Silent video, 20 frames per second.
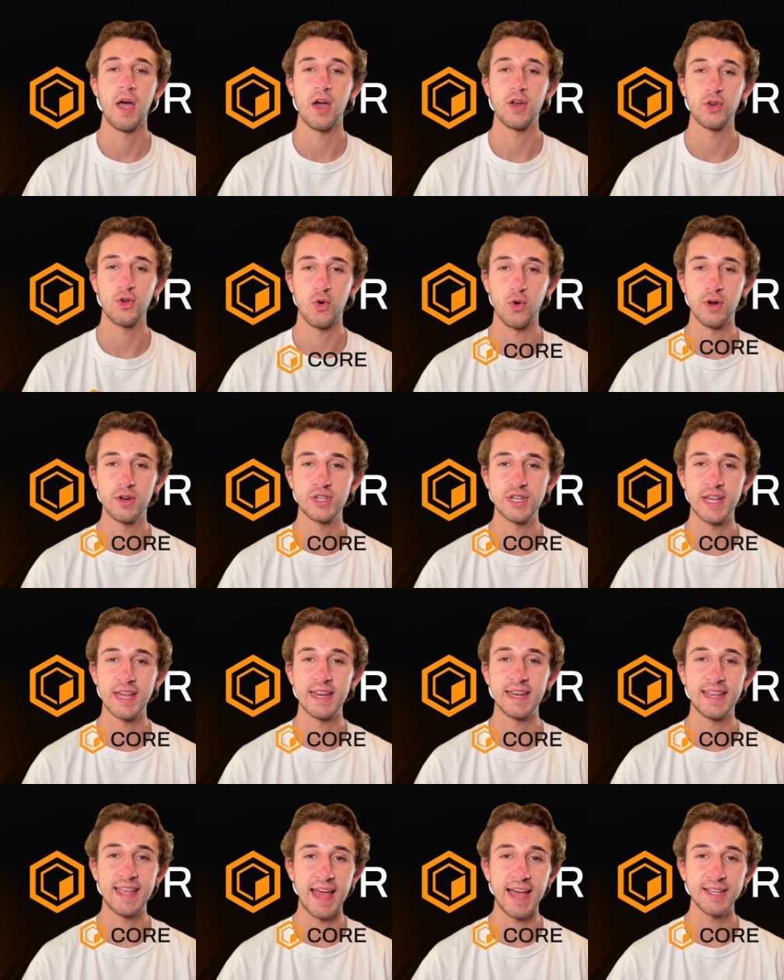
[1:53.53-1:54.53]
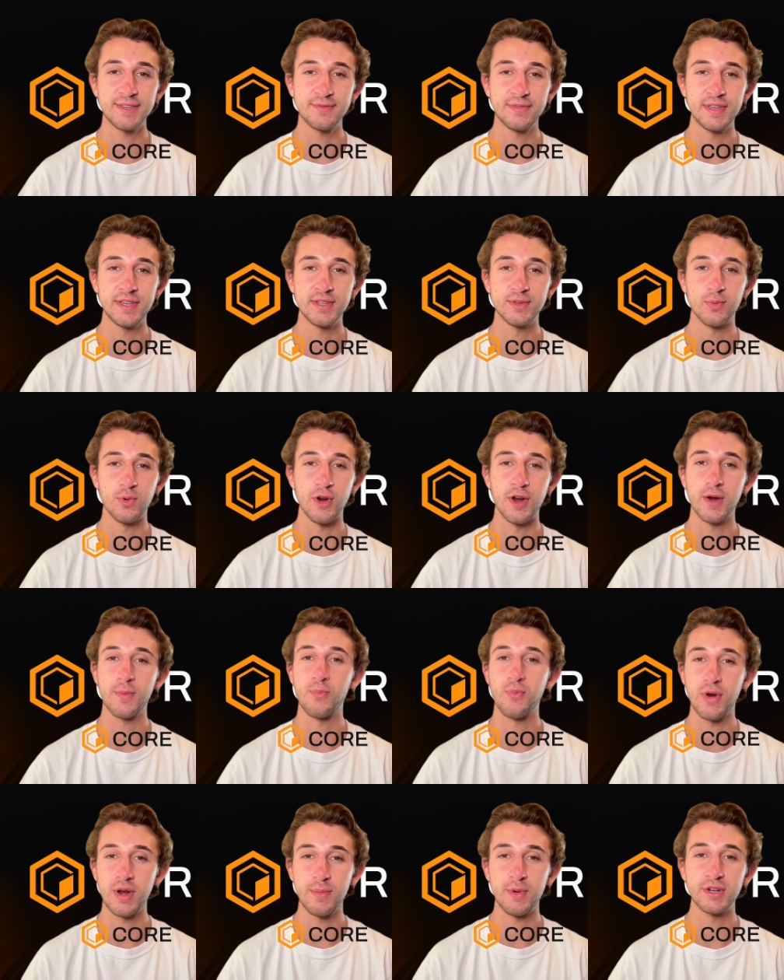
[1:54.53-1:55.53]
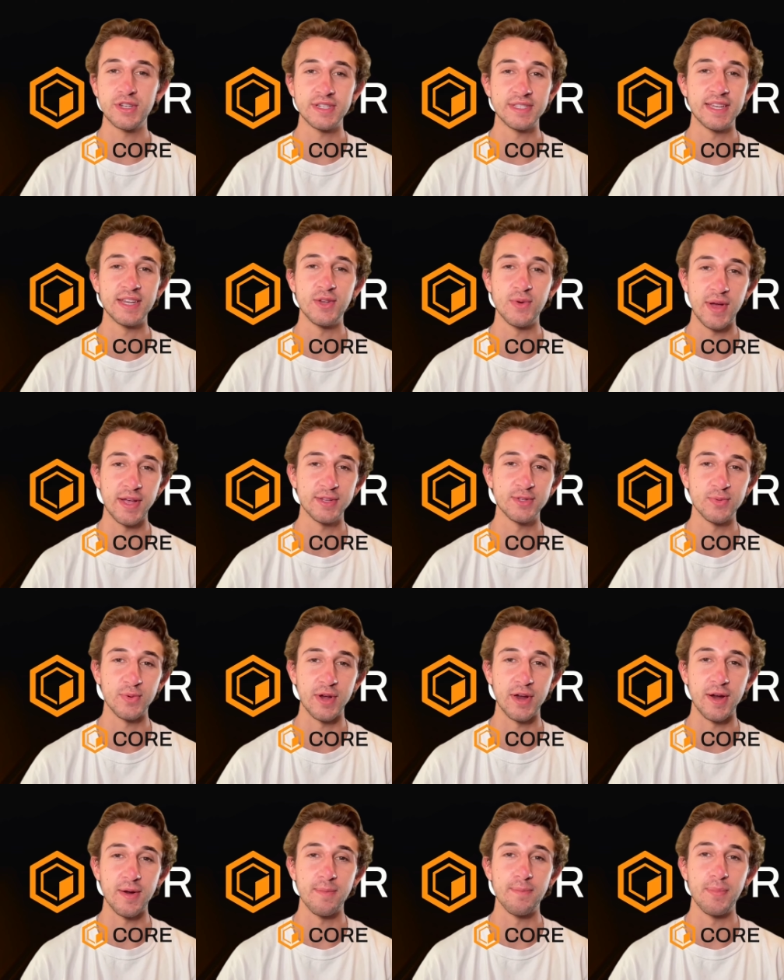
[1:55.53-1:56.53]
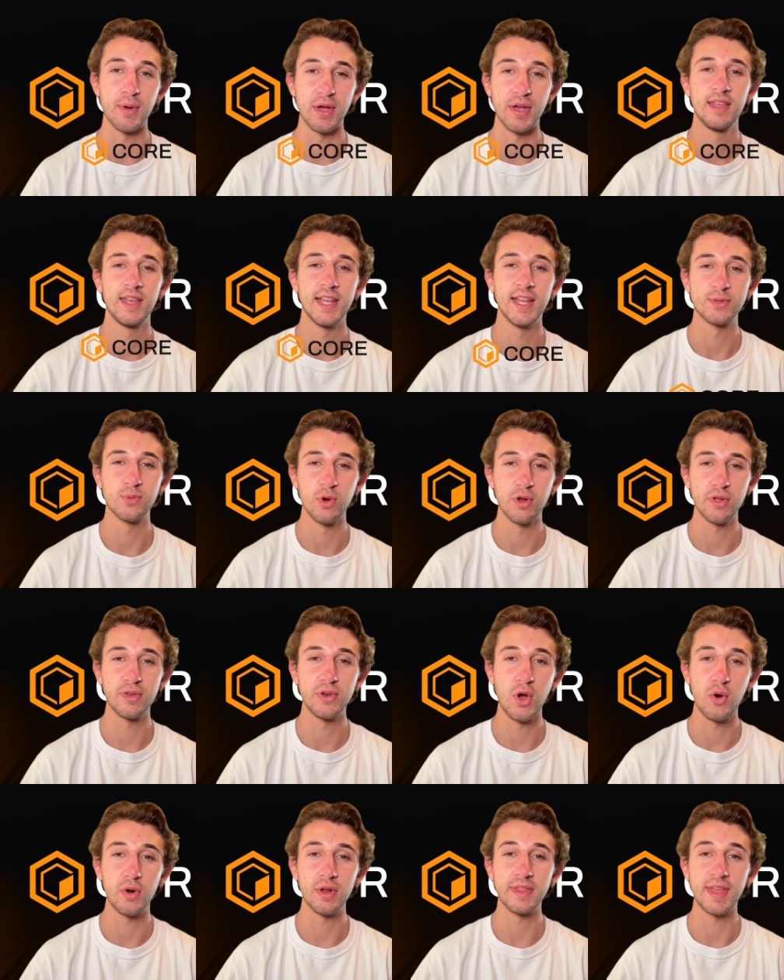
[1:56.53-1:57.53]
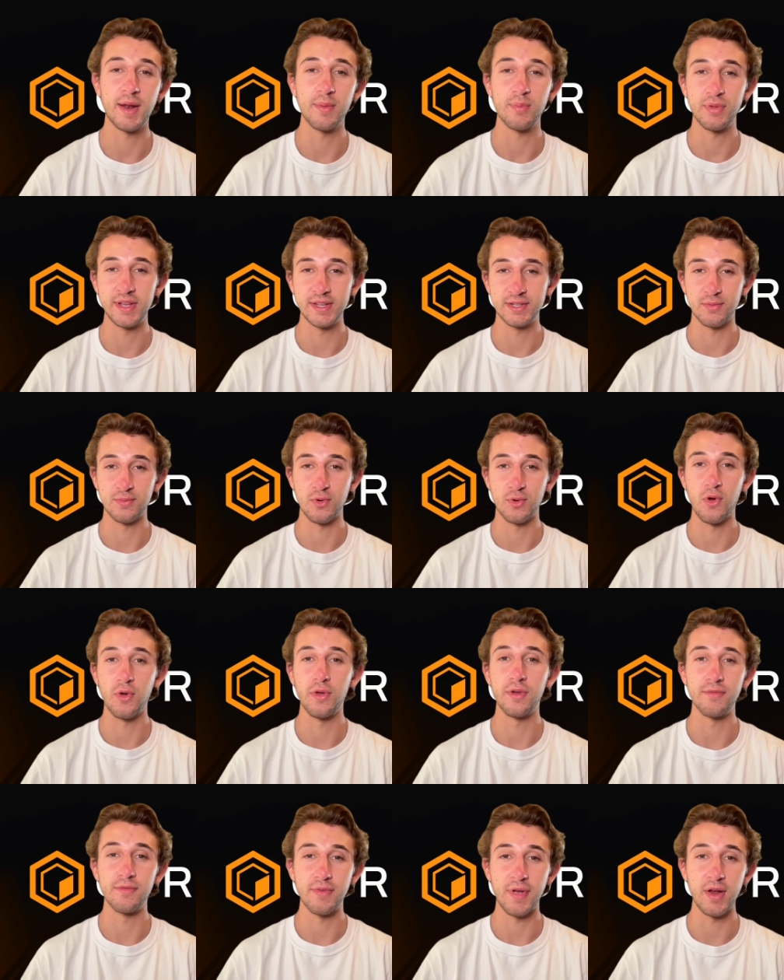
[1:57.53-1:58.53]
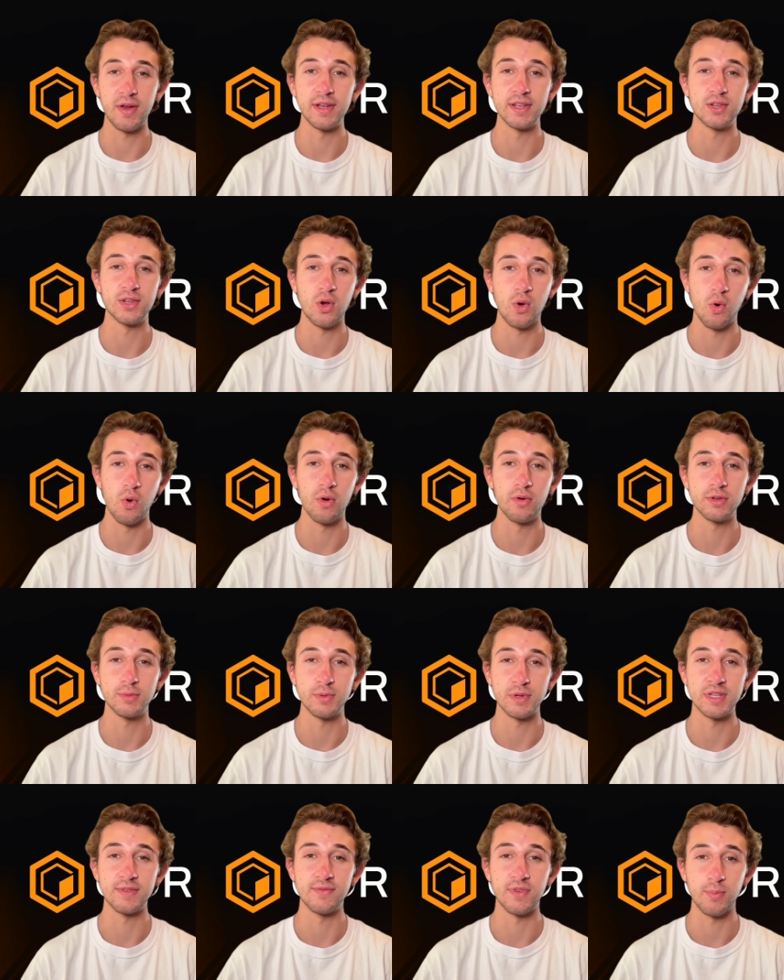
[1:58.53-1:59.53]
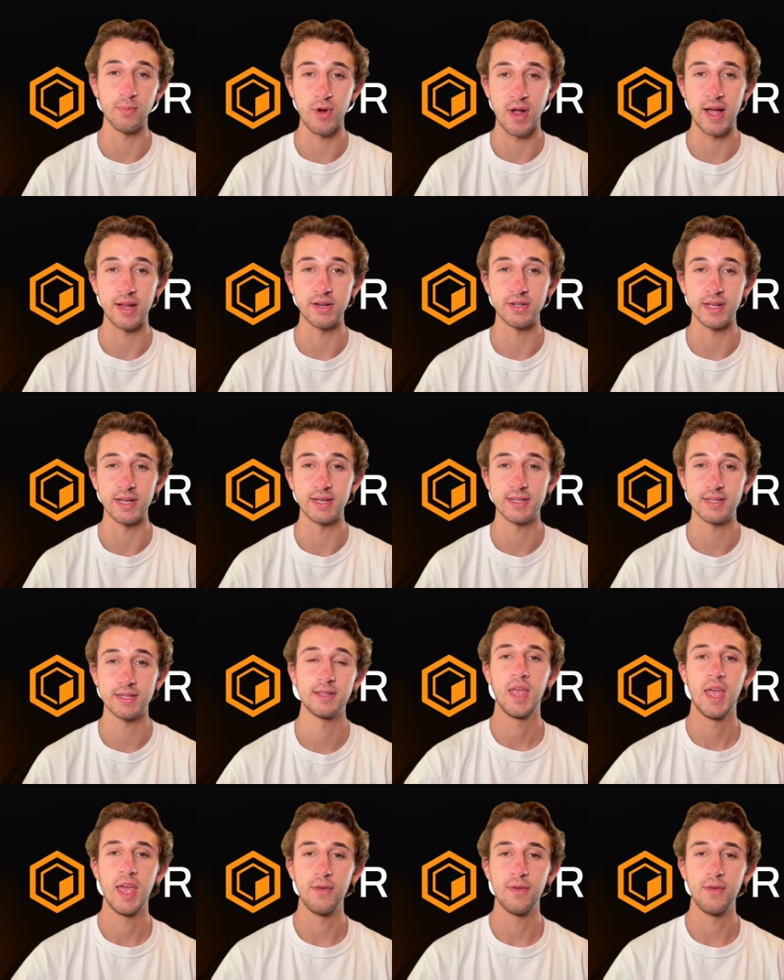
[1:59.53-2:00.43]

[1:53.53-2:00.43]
On CoreChain, gas fees work pretty much as they do elsewhere, but it's worth noting that it plays a role in various core specific projects.